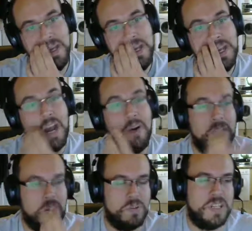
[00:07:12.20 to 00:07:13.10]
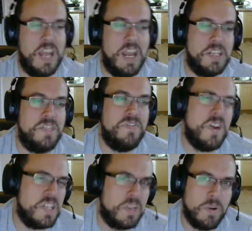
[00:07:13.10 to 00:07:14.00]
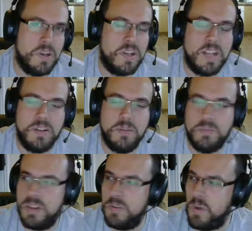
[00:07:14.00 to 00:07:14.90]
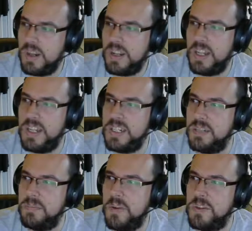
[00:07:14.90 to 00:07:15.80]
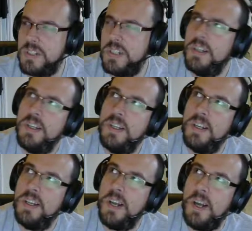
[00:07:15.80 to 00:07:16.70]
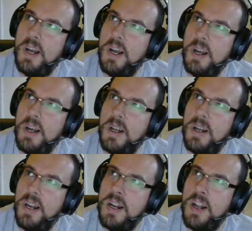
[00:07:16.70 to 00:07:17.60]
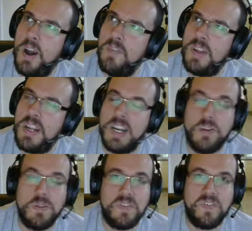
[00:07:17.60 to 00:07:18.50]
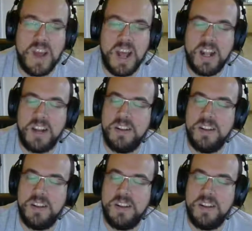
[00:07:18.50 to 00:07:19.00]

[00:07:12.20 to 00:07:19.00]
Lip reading: and of course the case, 30 quid. Get the one that is the most. Hopefully includes a fan.